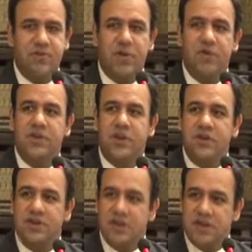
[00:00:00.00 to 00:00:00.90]
Of the
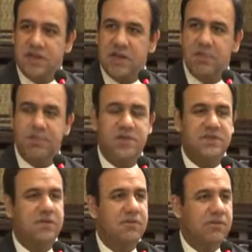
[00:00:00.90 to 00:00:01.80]
130 companies
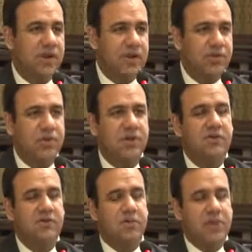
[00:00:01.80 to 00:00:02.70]
that we
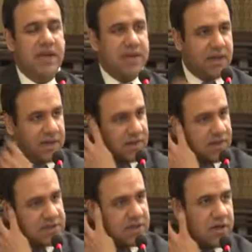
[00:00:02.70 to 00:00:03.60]
graduated from Plan 9,
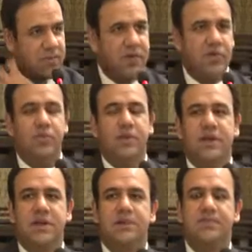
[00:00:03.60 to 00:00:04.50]
our startup
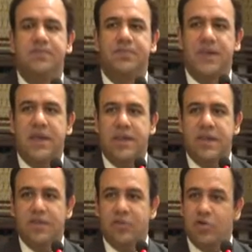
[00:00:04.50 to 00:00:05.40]
incubator,
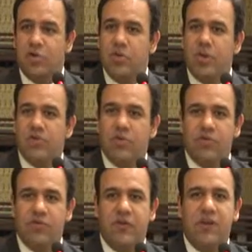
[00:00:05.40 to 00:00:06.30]
you know, good about
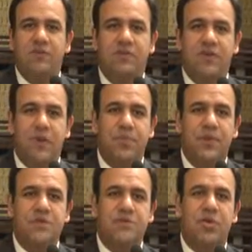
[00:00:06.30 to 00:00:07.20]
45
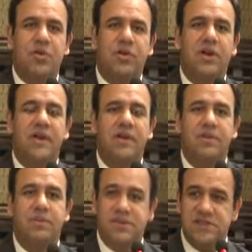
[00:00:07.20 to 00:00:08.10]
companies now look
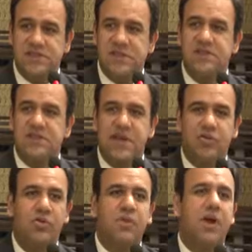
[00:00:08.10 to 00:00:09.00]
like businesses
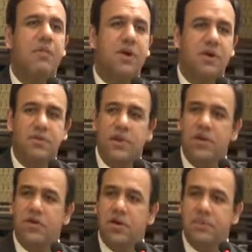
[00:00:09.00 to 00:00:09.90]
that could become $100
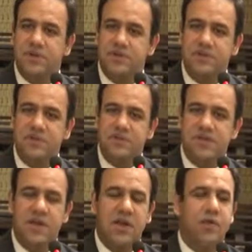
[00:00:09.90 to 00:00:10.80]
million
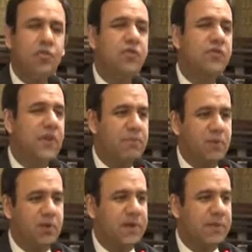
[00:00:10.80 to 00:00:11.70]
businesses. Two of them
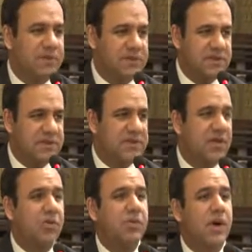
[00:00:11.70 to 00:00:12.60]
look like businesses
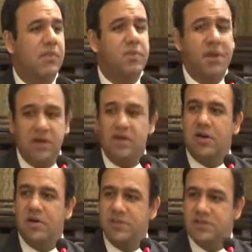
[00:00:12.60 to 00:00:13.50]
that could become $1 billion
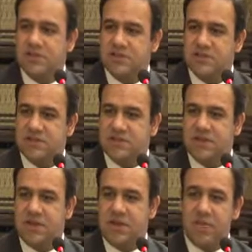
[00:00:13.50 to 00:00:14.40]
businesses.
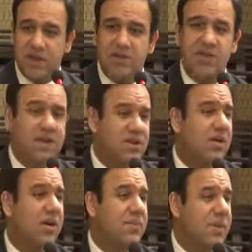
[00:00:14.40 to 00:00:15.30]
Imagine, that's a
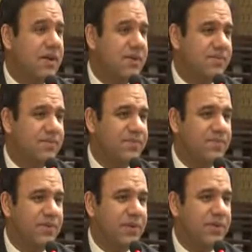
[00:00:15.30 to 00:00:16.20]
lot of money.
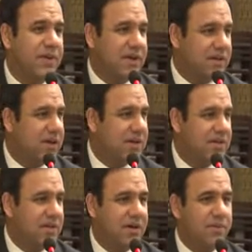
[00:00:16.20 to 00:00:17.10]
You know, that really is
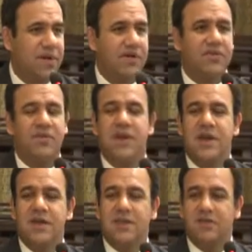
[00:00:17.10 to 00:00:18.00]
a lot of money. If
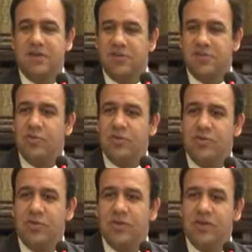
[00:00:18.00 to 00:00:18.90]
there were two
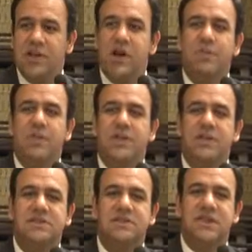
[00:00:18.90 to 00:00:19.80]
or three
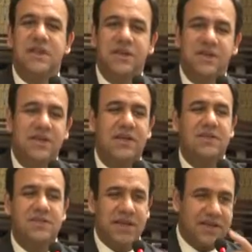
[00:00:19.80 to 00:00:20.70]
companies
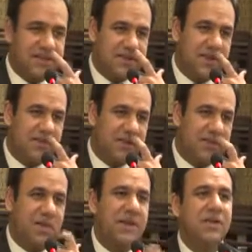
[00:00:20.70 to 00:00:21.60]
each exiting with
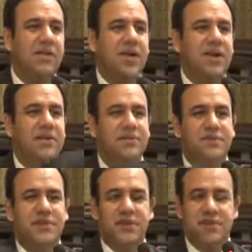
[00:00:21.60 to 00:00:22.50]
$1 billion,
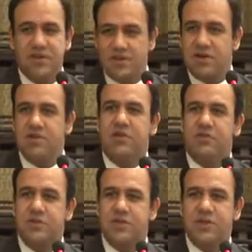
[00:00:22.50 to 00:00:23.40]
this country
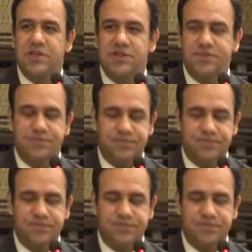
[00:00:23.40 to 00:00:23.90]
would change.